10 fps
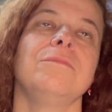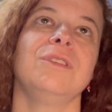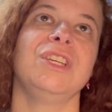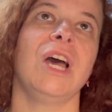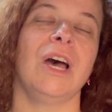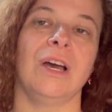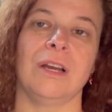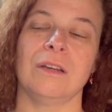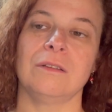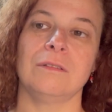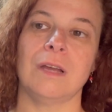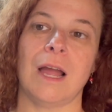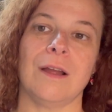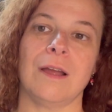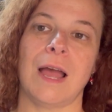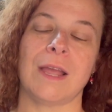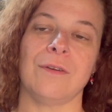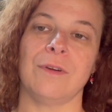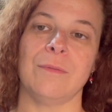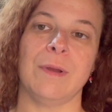young, I, I can
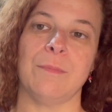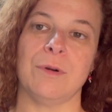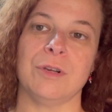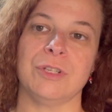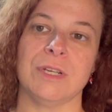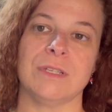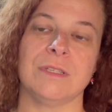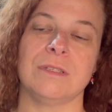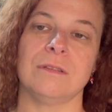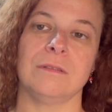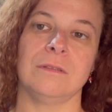remember just